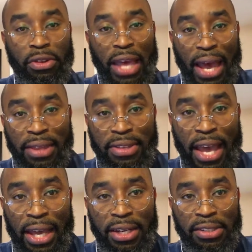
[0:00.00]

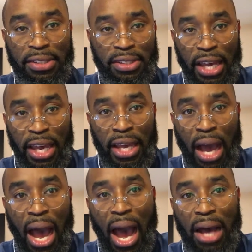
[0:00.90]
antagonists say
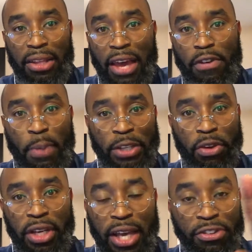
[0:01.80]
everybody's
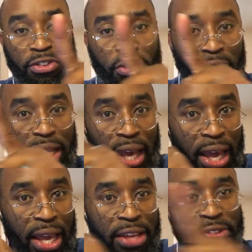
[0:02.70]
going to get straight
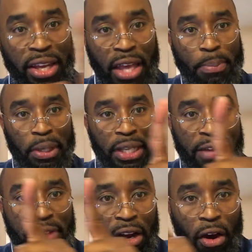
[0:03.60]
A's, and they
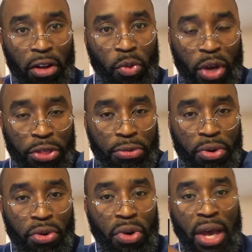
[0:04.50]
believe that all the way
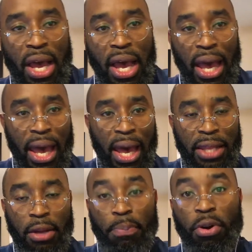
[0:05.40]
through.
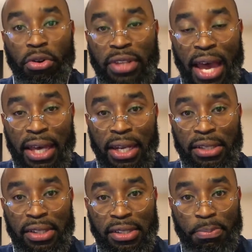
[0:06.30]
And the
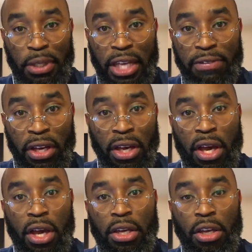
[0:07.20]
protagonist is believing,
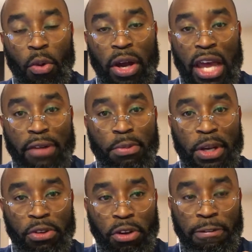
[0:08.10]
you know what,
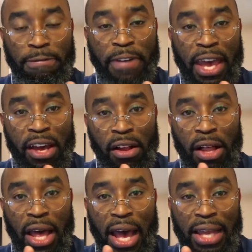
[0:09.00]
everybody's going to
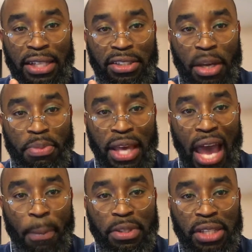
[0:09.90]
fail. And then something
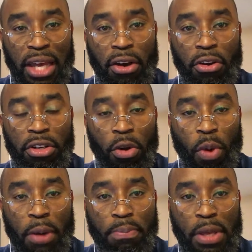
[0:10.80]
happens like, oh, you know
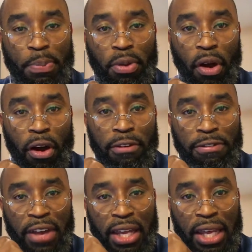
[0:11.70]
what, people aren't
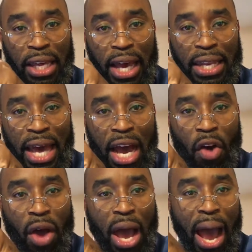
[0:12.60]
failing. And
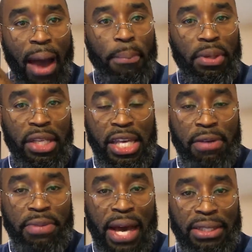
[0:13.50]
now I
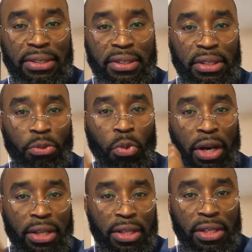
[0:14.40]
believe that's
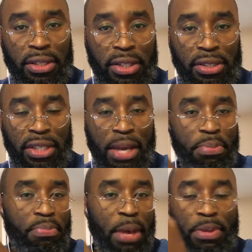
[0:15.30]
one of the same,
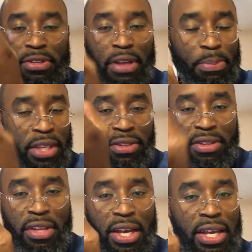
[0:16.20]
maybe there's something,
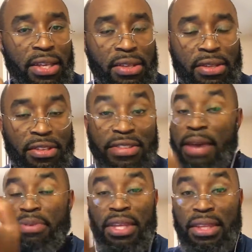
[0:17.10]
the
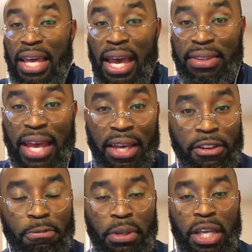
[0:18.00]
same thing that the
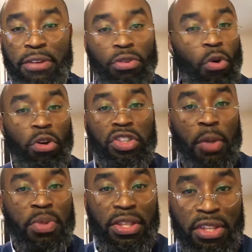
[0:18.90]
antagonist believes or
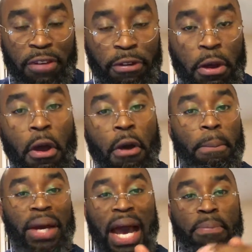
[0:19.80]
something different.
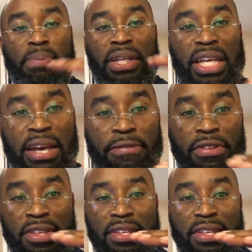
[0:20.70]
But I believe